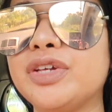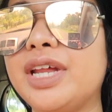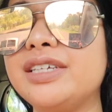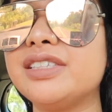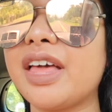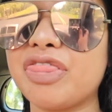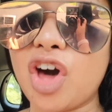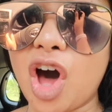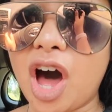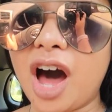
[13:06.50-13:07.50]
today's like
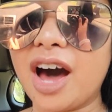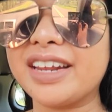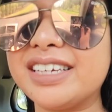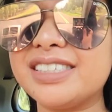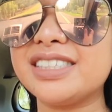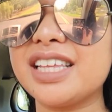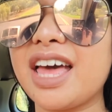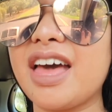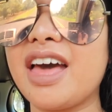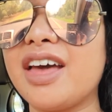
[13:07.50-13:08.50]
the hottest
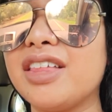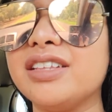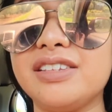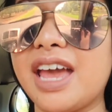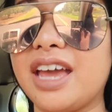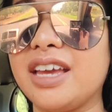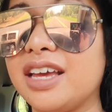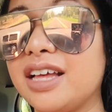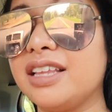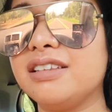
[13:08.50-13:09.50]
day
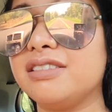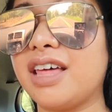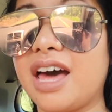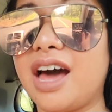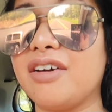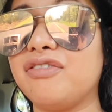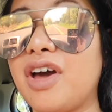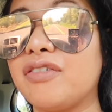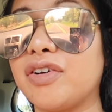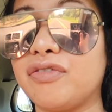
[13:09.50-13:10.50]
that
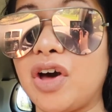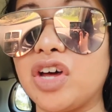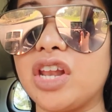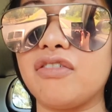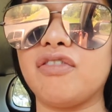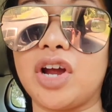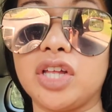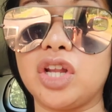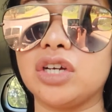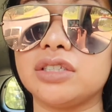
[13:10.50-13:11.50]
I've ever felt in a
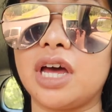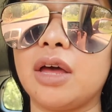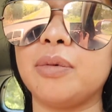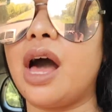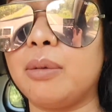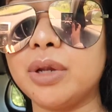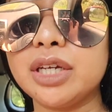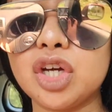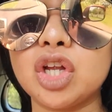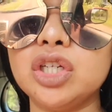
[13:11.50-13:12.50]
very long time. I'm
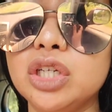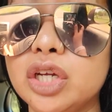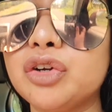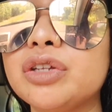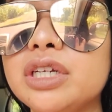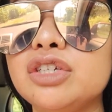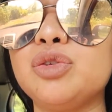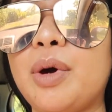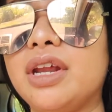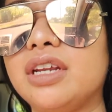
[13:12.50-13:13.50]
like literally
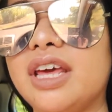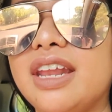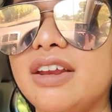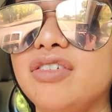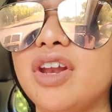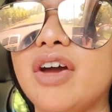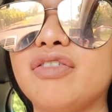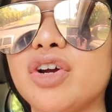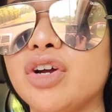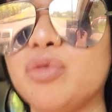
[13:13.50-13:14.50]
sweating and I
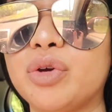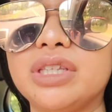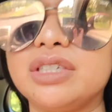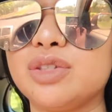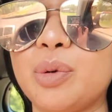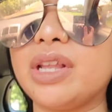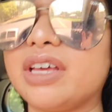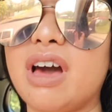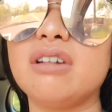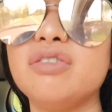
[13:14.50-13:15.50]
never really sweat,
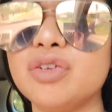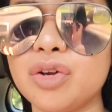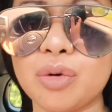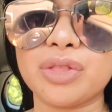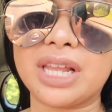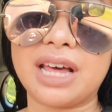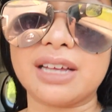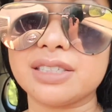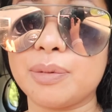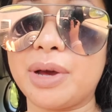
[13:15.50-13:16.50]
like I don't even know the
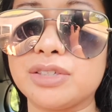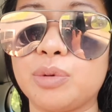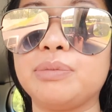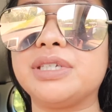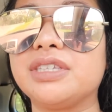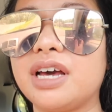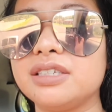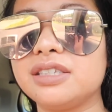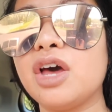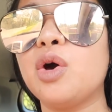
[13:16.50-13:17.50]
last time I sweat
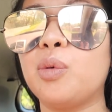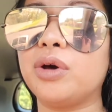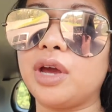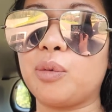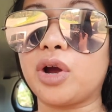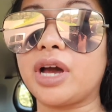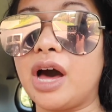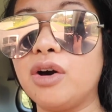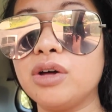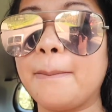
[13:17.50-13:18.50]
besides when I work
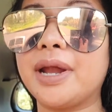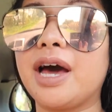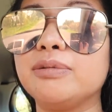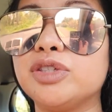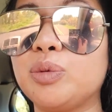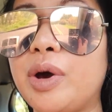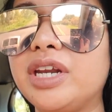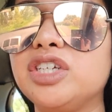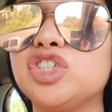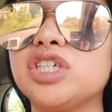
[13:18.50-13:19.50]
out, but I'm
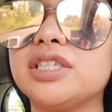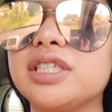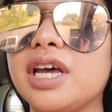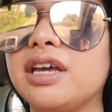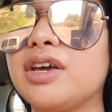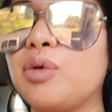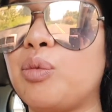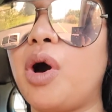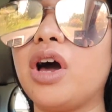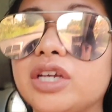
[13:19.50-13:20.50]
sweating just like
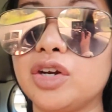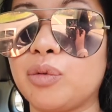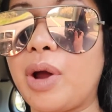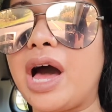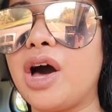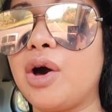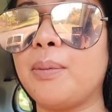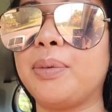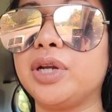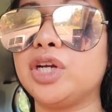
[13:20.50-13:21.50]
walking
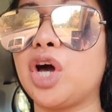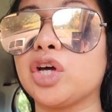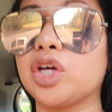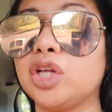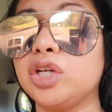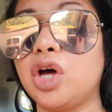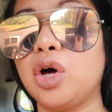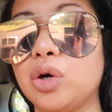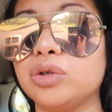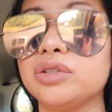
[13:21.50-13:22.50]
around, putting on
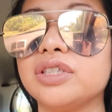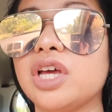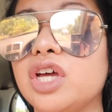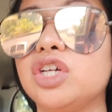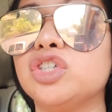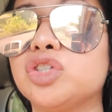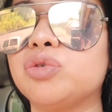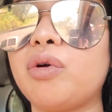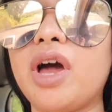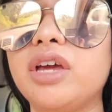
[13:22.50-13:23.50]
clothes,
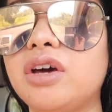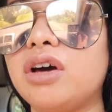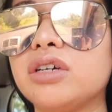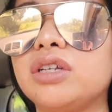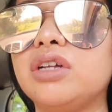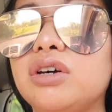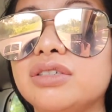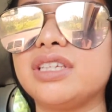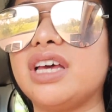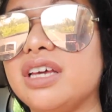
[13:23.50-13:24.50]
trying on
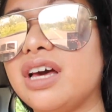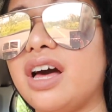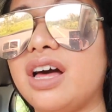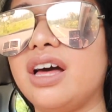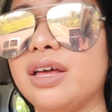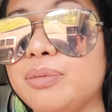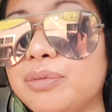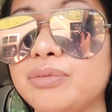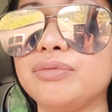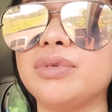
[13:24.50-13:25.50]
clothes, like
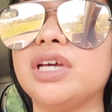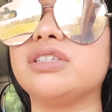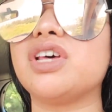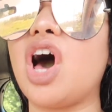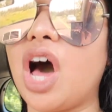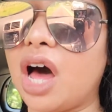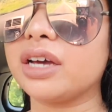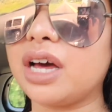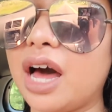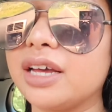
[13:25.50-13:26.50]
I'm it's
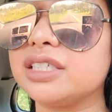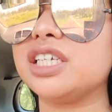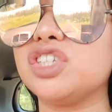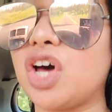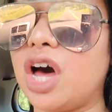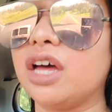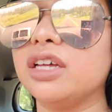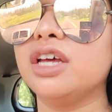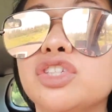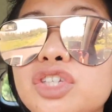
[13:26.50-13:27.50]
hot guys, it's hot.
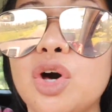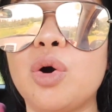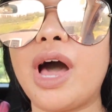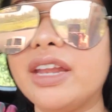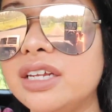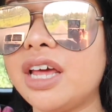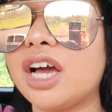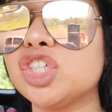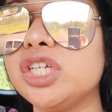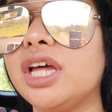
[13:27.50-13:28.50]
So I didn't
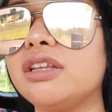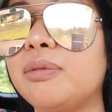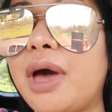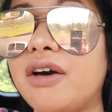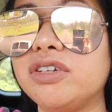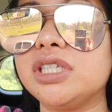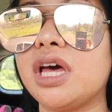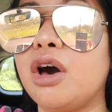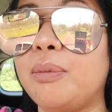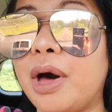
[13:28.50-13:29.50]
actually end up having to
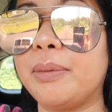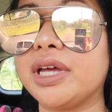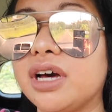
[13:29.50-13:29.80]
help out my